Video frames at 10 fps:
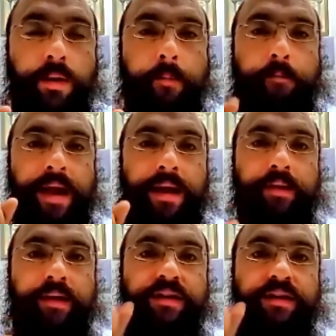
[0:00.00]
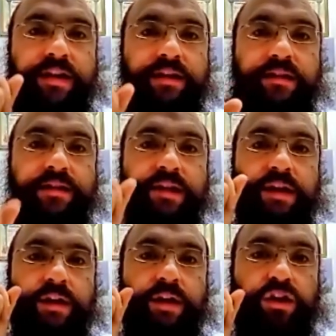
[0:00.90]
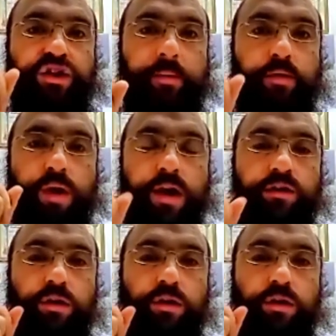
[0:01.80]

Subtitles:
maybe since Hashem created